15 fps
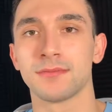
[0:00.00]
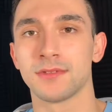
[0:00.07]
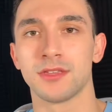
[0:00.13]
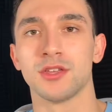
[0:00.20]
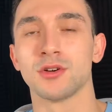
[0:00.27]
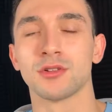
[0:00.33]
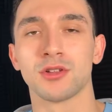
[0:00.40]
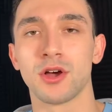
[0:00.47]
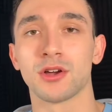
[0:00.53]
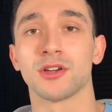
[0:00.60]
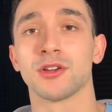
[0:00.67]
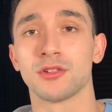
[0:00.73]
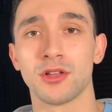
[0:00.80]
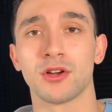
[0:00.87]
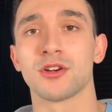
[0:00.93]
your
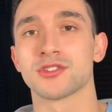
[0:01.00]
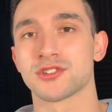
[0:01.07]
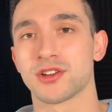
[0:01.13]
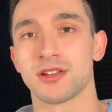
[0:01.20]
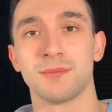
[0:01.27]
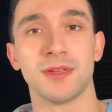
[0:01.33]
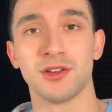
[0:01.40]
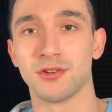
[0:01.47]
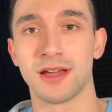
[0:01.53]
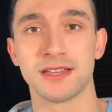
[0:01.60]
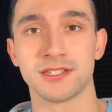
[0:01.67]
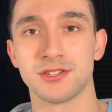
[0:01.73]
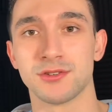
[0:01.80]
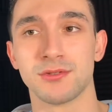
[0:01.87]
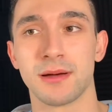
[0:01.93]
logos are going to be great
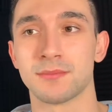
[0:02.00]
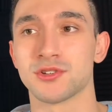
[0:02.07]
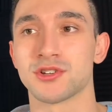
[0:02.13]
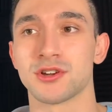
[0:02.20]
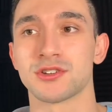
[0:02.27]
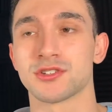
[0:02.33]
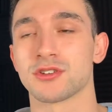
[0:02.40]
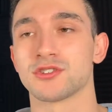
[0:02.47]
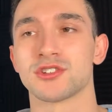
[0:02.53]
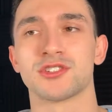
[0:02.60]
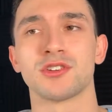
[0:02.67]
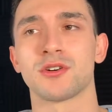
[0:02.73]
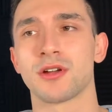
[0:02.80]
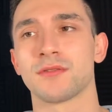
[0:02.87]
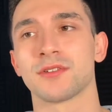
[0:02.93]
too, I'm sure. So just
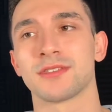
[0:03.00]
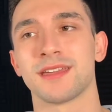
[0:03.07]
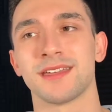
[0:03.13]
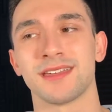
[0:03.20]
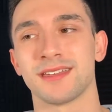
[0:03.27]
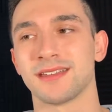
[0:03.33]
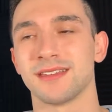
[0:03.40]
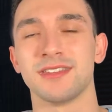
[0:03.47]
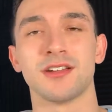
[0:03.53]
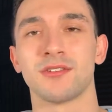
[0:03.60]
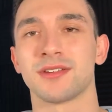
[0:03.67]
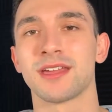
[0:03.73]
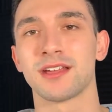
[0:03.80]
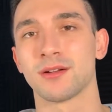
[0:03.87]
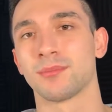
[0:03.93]
don't overthink it
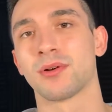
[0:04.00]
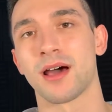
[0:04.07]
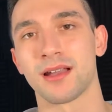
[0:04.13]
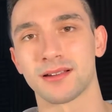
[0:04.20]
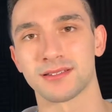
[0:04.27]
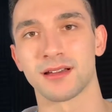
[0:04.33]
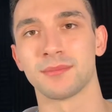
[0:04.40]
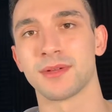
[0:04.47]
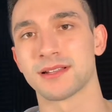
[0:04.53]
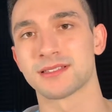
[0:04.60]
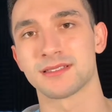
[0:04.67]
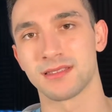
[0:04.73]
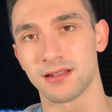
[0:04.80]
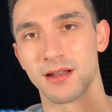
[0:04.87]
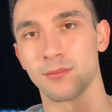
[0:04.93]
and get your product up.
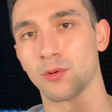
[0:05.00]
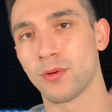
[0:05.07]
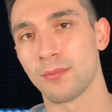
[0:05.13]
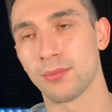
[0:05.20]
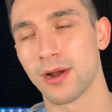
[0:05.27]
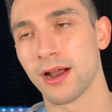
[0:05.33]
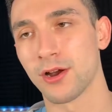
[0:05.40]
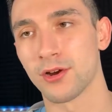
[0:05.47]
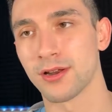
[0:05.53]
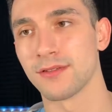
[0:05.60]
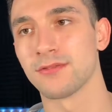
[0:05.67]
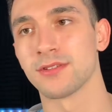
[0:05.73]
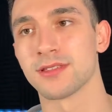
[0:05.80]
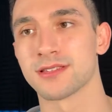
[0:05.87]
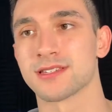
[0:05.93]
That's the #1 priority
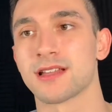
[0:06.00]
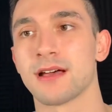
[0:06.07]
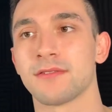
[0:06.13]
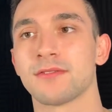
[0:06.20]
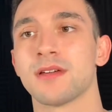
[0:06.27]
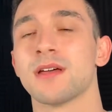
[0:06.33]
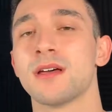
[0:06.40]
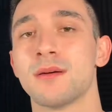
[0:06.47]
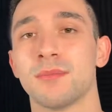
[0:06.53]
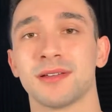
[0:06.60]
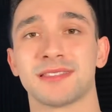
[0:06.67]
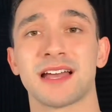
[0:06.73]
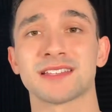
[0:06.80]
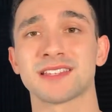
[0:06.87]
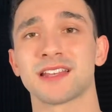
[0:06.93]
for this stuff.
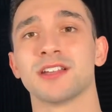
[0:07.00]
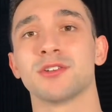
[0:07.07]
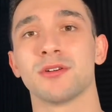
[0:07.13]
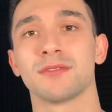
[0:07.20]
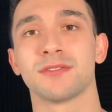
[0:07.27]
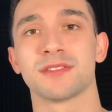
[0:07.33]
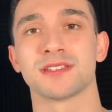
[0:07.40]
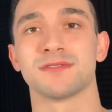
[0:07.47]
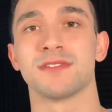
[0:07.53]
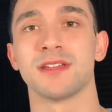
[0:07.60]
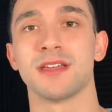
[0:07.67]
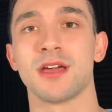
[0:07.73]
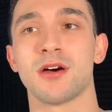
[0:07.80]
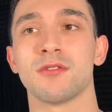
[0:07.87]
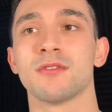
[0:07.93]
But that's going to do it for this
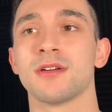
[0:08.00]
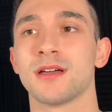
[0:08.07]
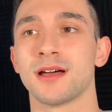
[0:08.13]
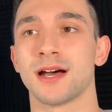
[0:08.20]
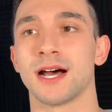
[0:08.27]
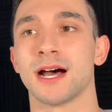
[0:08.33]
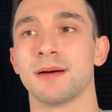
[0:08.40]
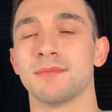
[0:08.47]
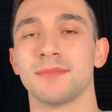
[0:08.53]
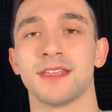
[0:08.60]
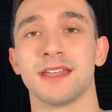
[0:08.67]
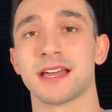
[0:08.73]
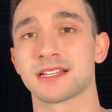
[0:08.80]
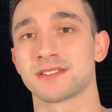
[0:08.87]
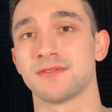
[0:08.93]
video. The
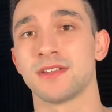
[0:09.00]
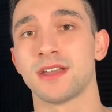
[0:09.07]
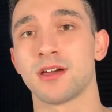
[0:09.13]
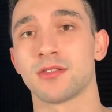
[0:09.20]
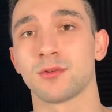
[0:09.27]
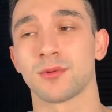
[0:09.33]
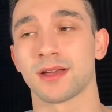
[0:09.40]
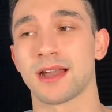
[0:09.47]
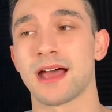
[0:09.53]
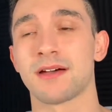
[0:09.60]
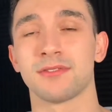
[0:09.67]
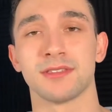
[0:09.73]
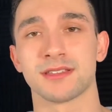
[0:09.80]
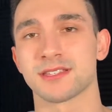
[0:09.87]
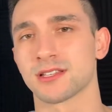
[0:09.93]
next video that we're going to
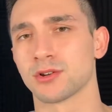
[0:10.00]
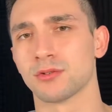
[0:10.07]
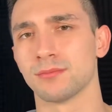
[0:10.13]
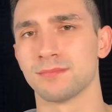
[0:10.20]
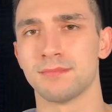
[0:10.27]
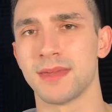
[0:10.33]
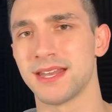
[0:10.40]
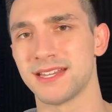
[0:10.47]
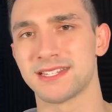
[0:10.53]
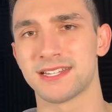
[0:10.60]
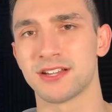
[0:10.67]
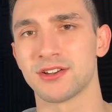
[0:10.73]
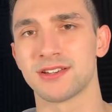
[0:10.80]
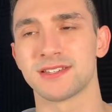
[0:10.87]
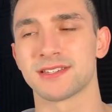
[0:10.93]
have in this little mini
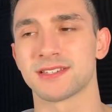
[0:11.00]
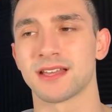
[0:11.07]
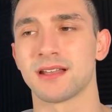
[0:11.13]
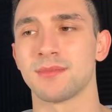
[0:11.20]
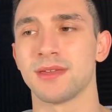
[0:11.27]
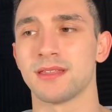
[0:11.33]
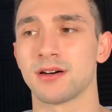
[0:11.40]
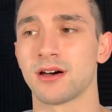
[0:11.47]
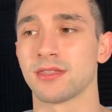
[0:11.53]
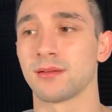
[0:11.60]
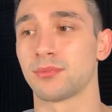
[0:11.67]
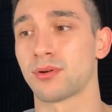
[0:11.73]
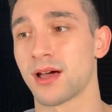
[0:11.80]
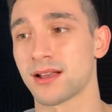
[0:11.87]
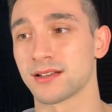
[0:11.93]
series is going to be on the
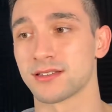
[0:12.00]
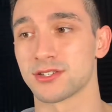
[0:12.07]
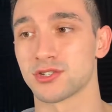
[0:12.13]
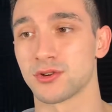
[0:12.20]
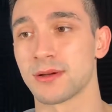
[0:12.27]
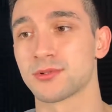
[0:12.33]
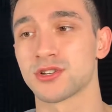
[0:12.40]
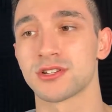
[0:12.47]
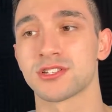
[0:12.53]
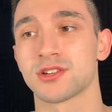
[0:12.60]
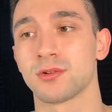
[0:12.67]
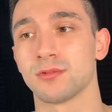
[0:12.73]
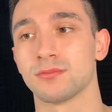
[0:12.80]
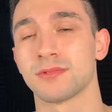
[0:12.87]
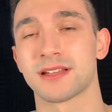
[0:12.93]
product description.
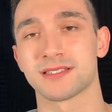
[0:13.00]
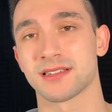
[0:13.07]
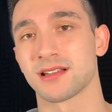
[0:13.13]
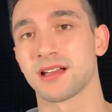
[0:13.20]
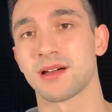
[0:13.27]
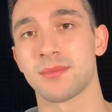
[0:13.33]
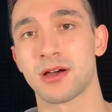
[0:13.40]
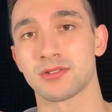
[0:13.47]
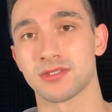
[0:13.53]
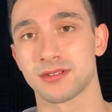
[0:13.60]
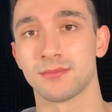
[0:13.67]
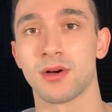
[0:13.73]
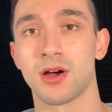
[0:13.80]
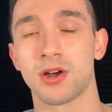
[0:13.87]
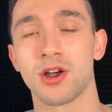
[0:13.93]
So that's going to come out
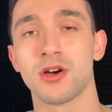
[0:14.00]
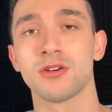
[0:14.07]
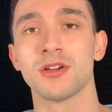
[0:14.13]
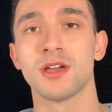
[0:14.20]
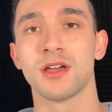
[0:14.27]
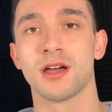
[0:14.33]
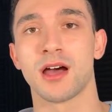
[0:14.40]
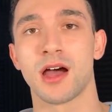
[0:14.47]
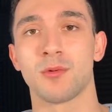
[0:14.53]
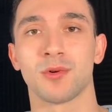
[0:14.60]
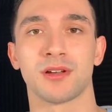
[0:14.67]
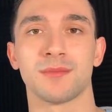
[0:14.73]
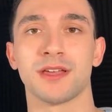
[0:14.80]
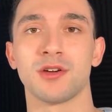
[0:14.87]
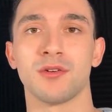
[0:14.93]
tomorrow. We're
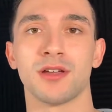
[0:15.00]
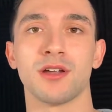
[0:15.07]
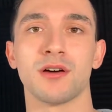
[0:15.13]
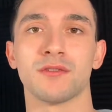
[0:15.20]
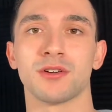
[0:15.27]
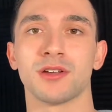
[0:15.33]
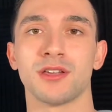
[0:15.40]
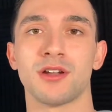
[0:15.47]
going to be going over